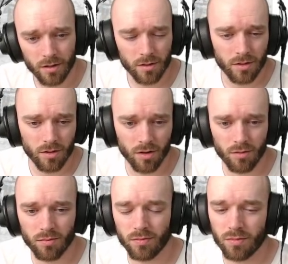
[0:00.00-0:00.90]
You
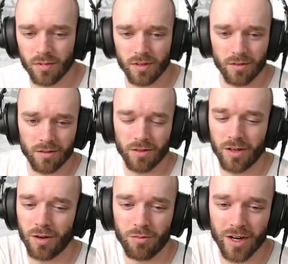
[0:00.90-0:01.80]
know, the
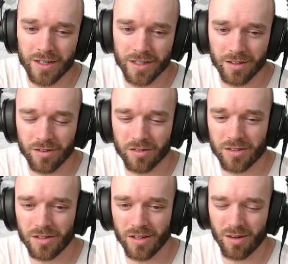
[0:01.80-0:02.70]
upgrade didn't look,
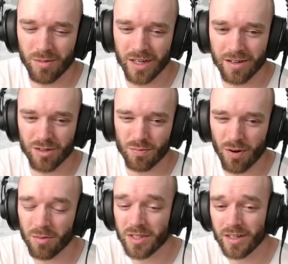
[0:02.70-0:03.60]
I mean, it was a
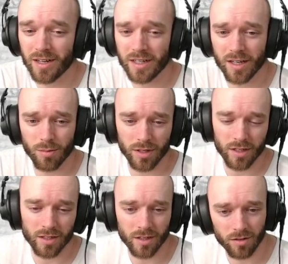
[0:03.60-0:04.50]
promising idea, but yeah, it didn't